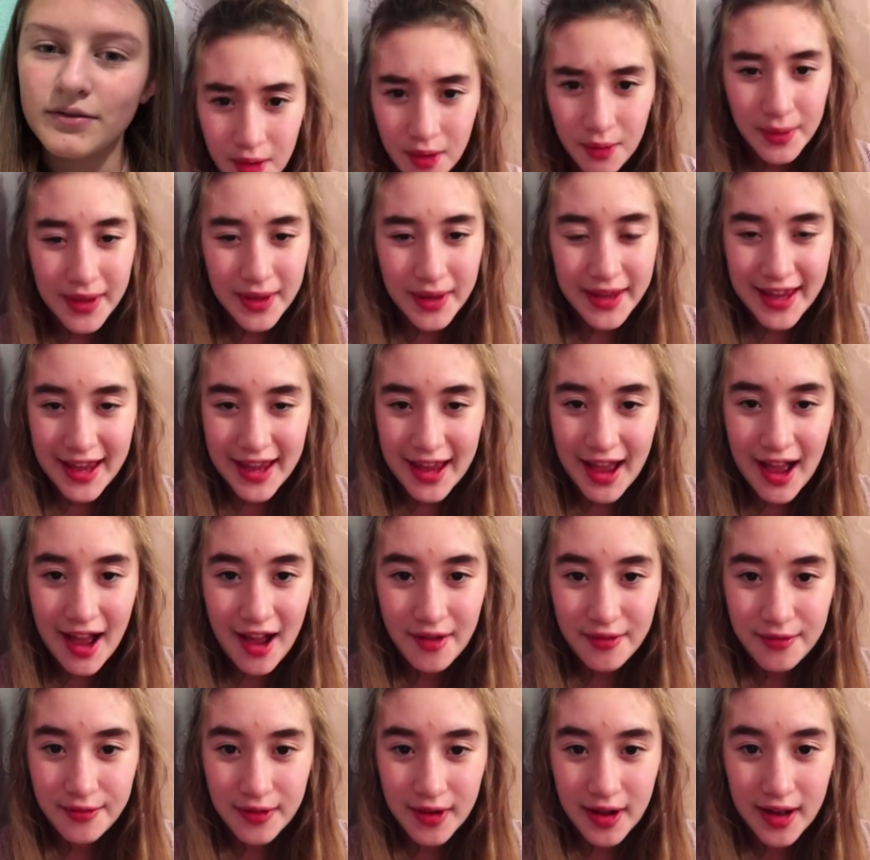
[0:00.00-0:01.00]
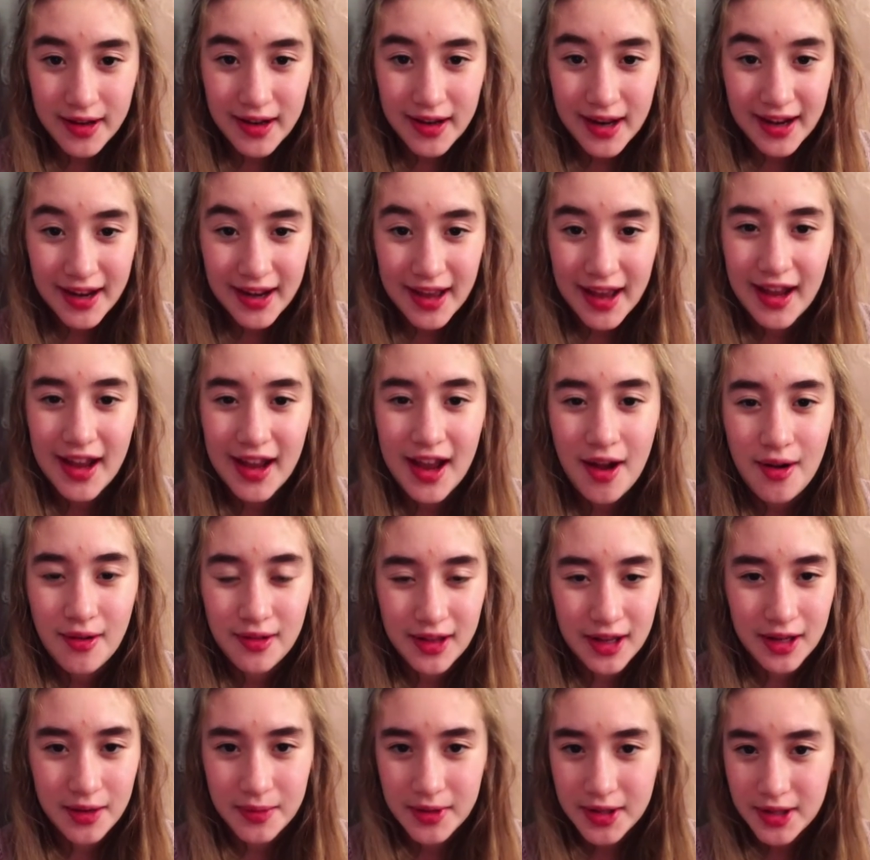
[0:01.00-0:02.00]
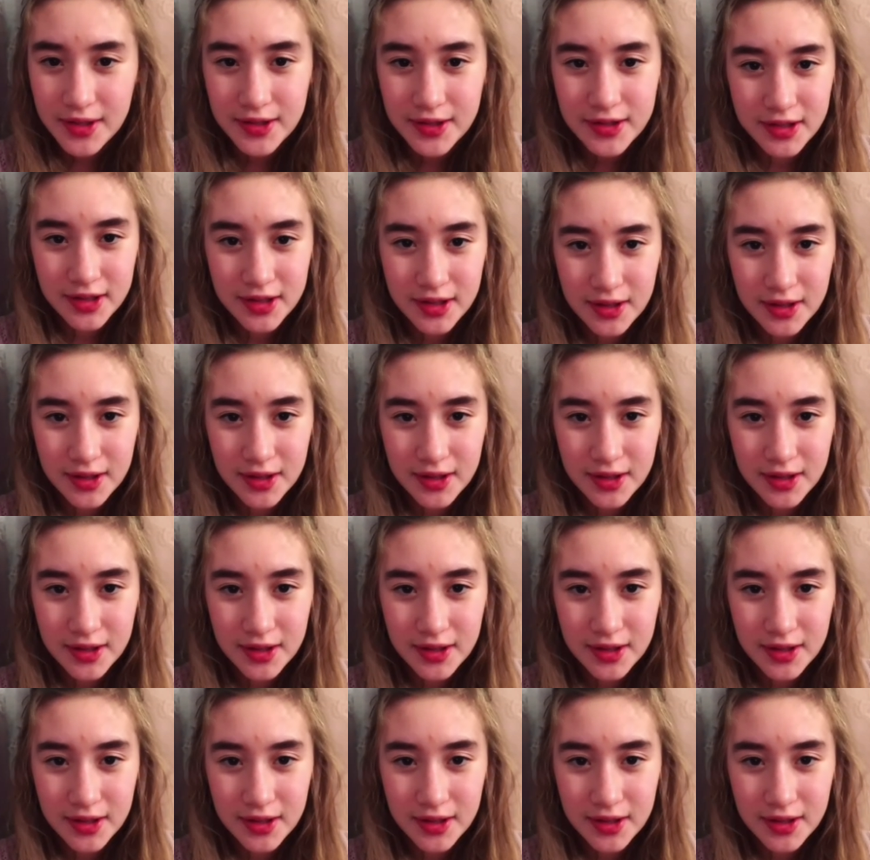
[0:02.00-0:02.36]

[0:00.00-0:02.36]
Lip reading: We can't have fun and hang out like we used to.